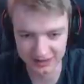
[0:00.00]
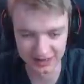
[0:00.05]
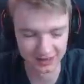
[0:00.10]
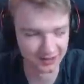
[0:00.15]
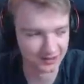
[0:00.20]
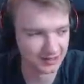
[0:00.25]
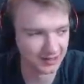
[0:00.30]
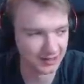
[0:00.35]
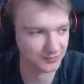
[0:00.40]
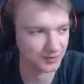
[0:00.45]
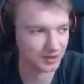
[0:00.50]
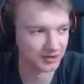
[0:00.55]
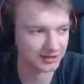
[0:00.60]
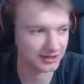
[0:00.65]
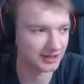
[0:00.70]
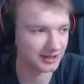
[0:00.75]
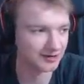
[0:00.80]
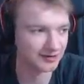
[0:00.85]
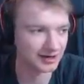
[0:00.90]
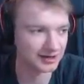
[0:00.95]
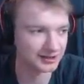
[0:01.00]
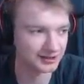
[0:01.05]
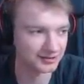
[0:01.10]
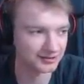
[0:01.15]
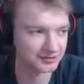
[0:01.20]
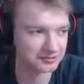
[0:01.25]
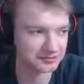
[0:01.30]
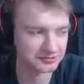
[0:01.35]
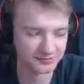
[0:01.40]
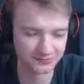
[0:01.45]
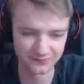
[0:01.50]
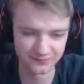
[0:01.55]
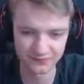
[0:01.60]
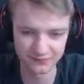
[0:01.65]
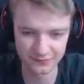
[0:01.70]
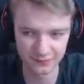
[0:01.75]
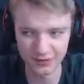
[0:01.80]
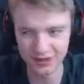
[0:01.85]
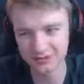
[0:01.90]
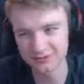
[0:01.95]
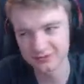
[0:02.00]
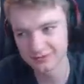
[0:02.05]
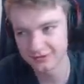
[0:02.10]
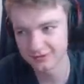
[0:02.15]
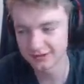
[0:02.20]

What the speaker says: a killer. I'm not a killer. I can. Well,